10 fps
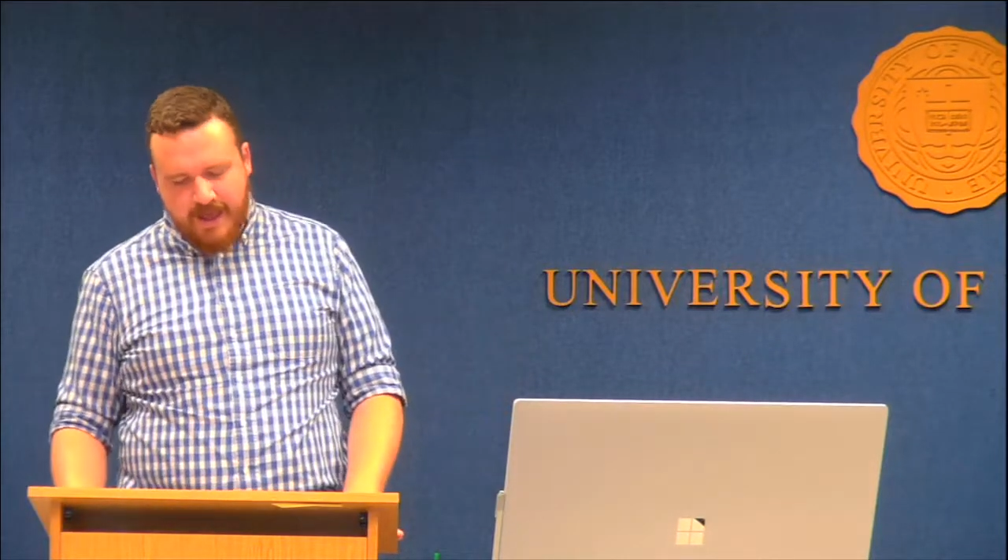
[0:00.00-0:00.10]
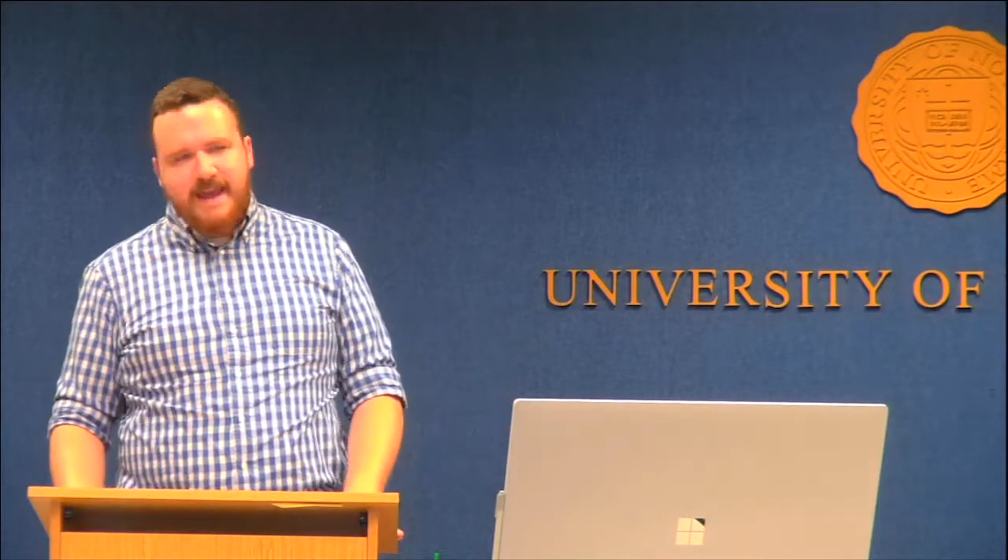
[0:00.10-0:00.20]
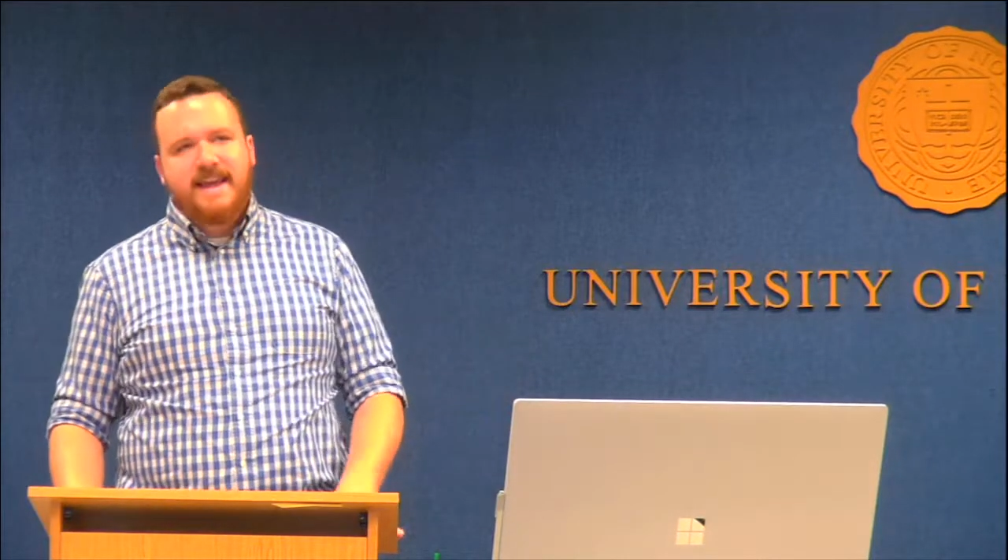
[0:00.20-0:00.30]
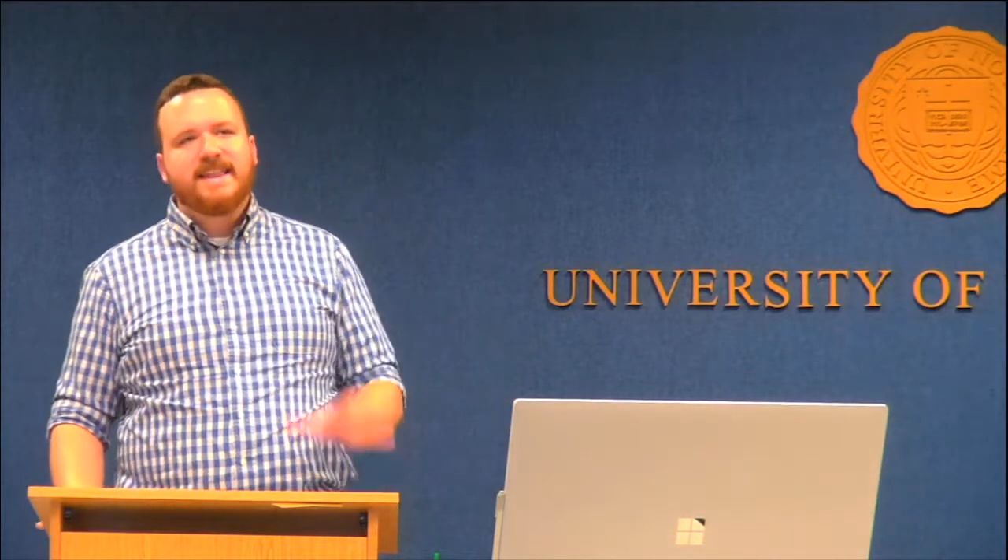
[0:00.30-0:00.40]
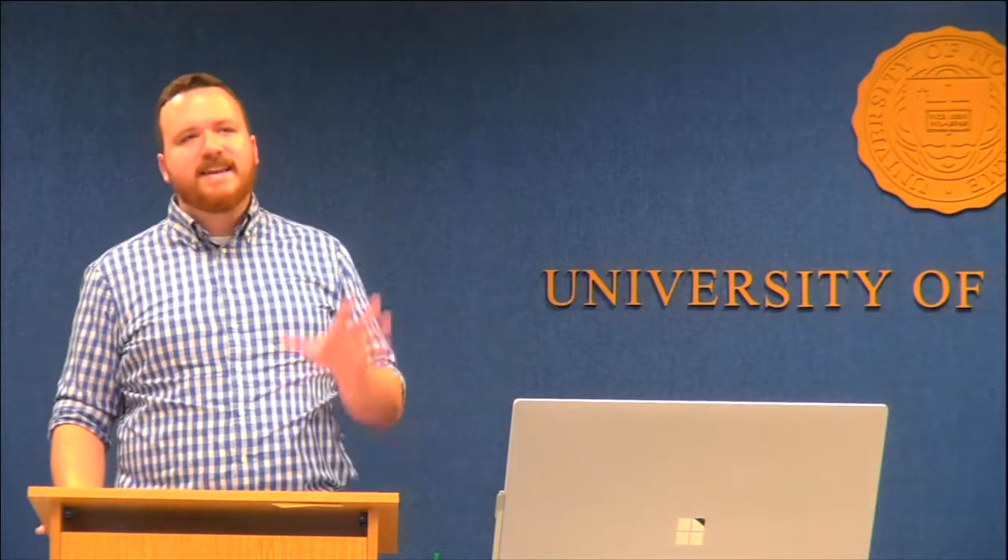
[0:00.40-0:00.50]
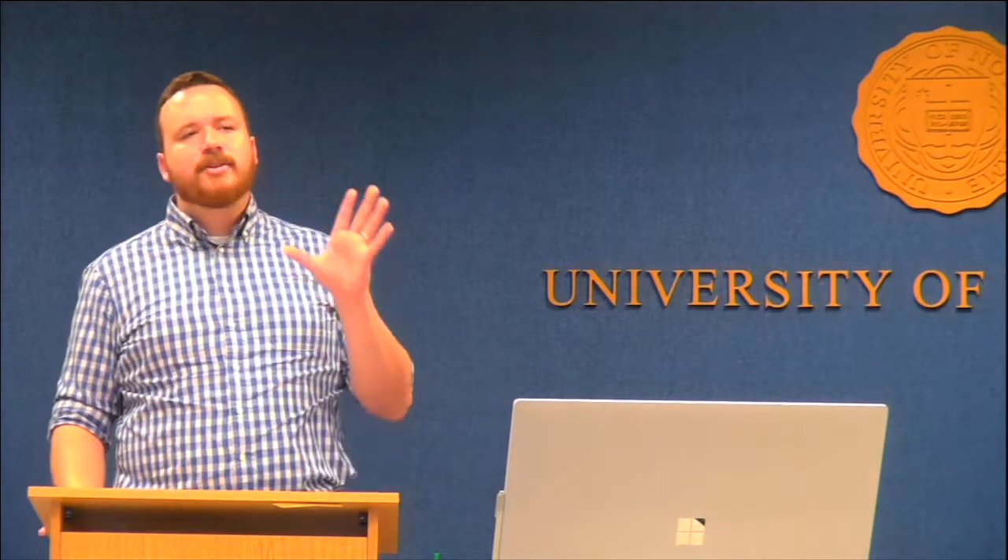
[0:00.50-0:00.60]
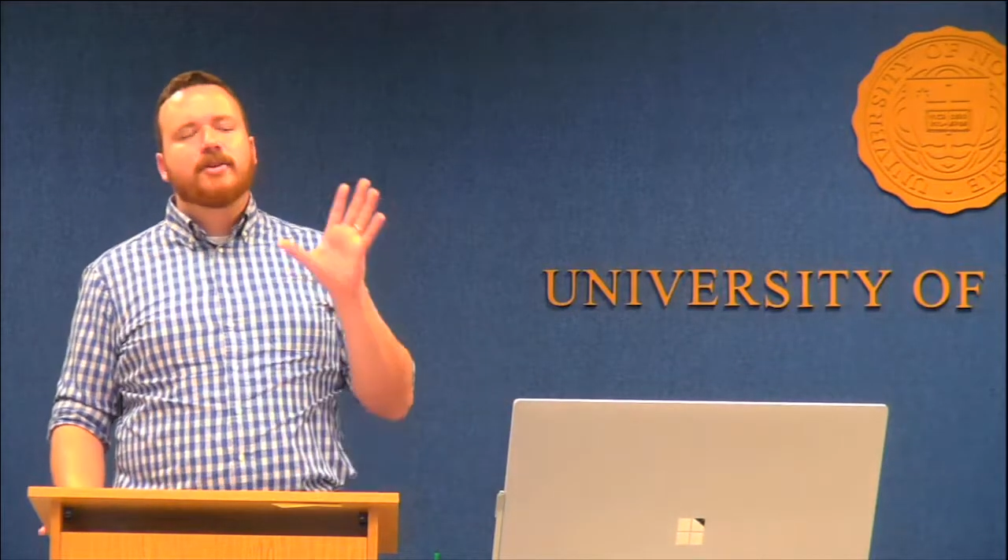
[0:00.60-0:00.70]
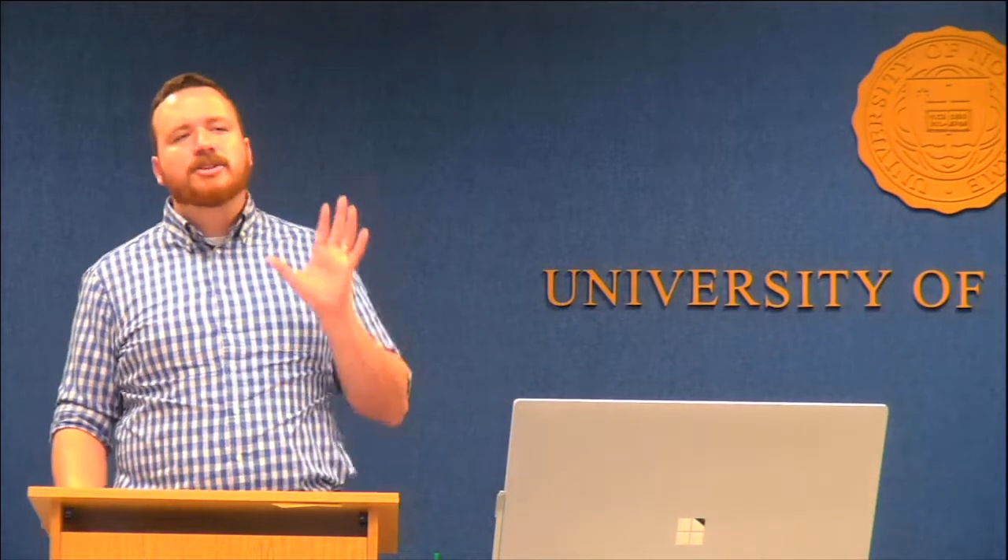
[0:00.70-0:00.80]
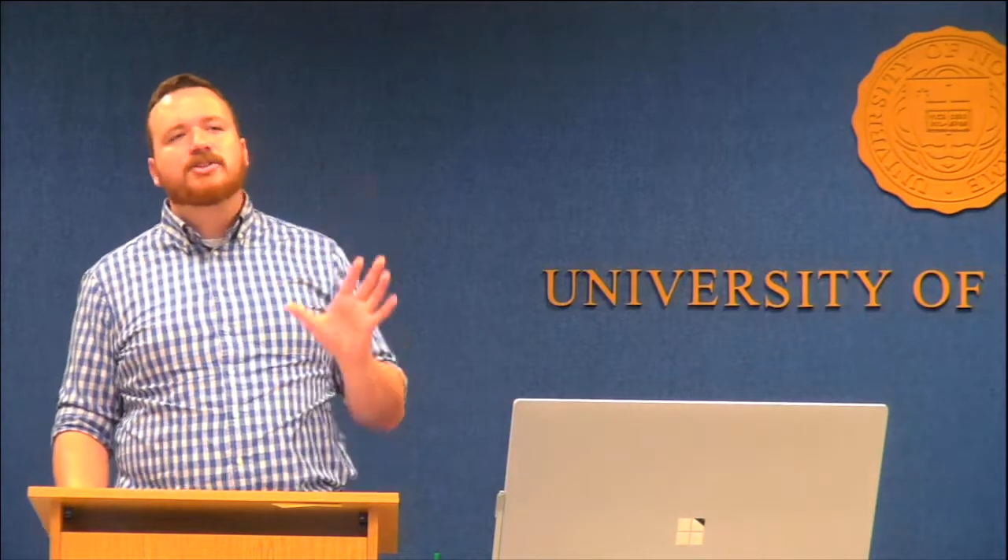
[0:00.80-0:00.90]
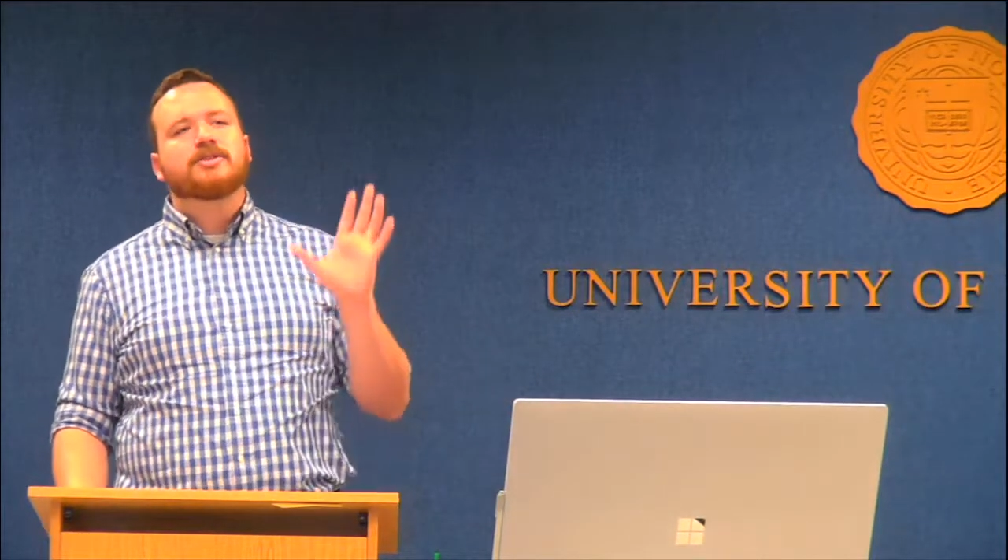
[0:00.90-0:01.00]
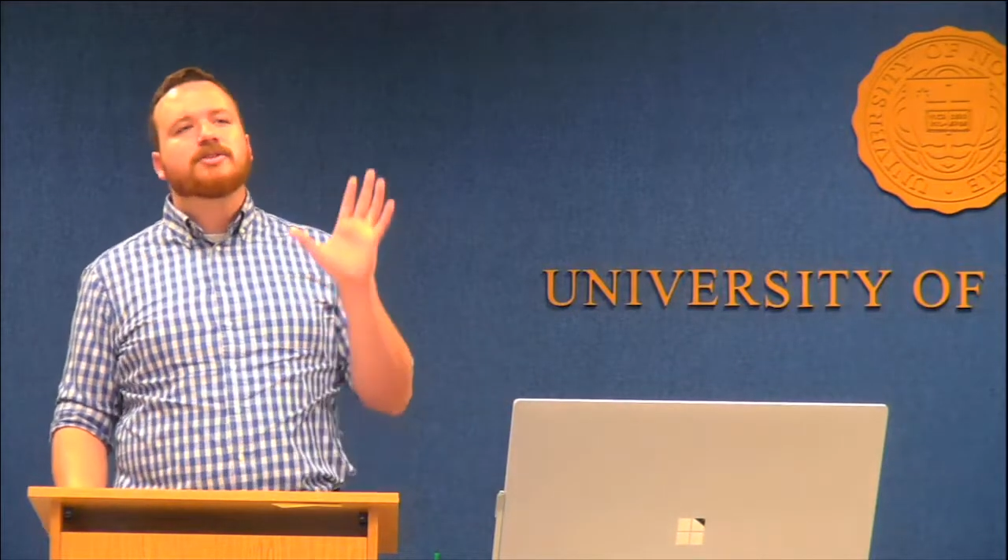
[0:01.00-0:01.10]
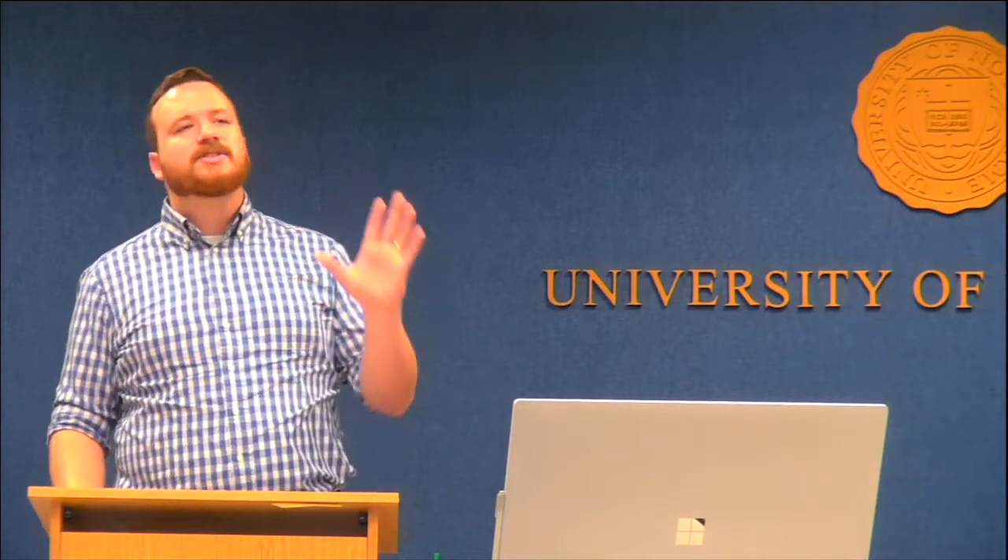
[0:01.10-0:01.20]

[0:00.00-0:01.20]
He thinks there are certain